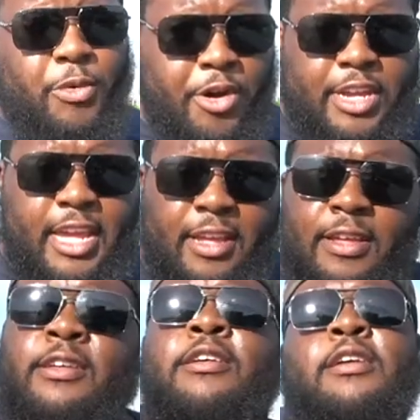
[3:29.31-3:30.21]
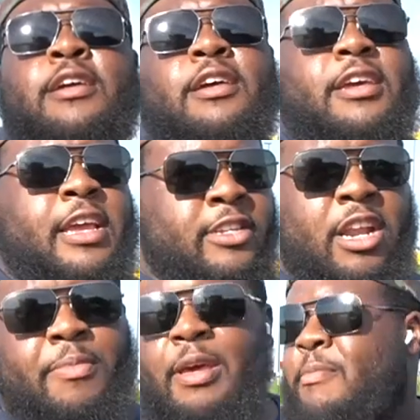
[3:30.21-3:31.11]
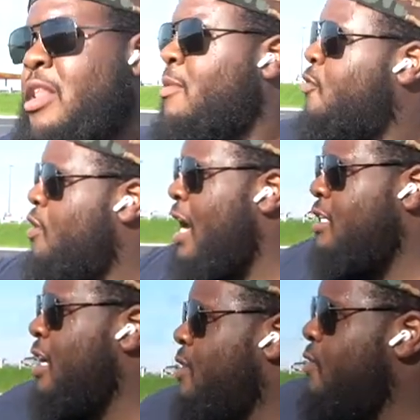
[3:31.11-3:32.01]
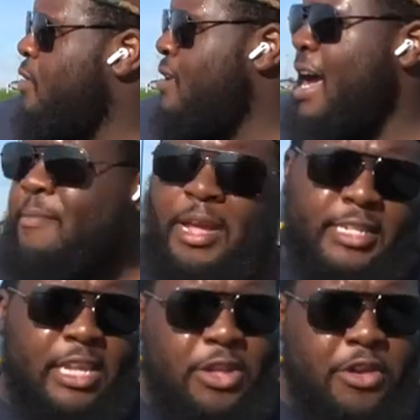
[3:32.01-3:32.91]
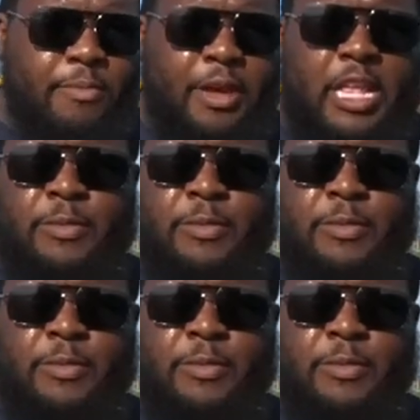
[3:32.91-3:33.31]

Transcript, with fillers: working, it's gonna be a minute before you actually get to fuel. Now, I may take 30 minutes,